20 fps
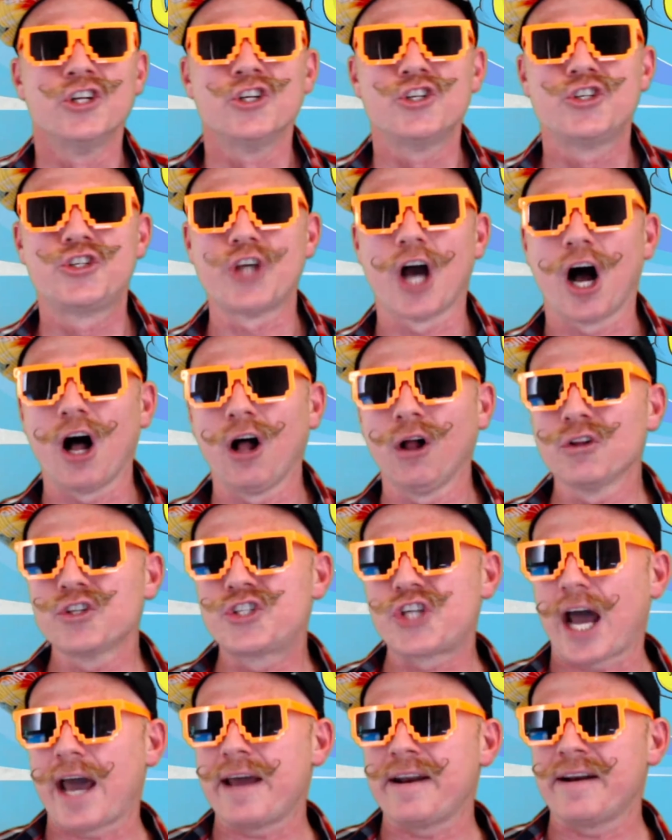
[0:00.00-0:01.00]
Joel,
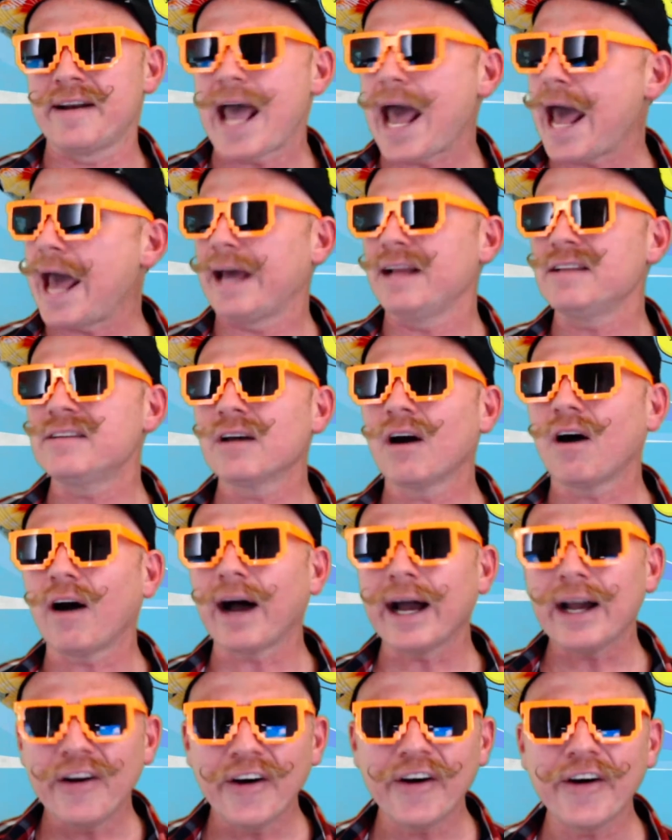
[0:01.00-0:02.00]
Jaden, and
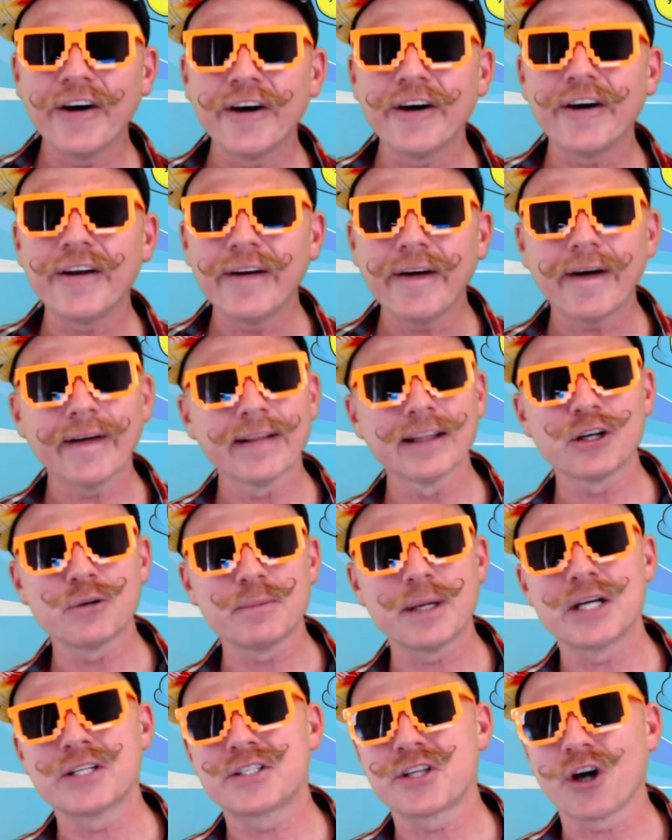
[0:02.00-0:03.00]
I heard a little
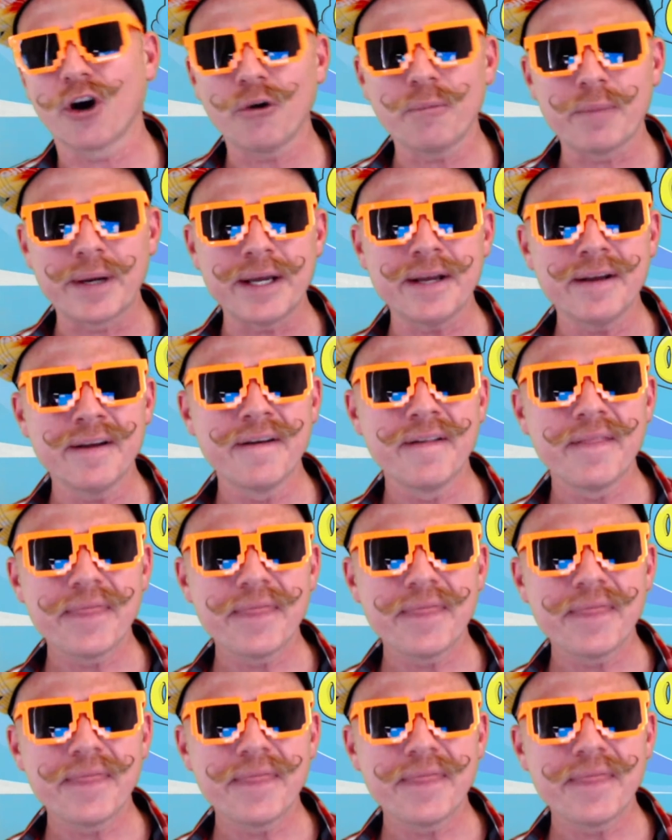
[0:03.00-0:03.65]
bird told me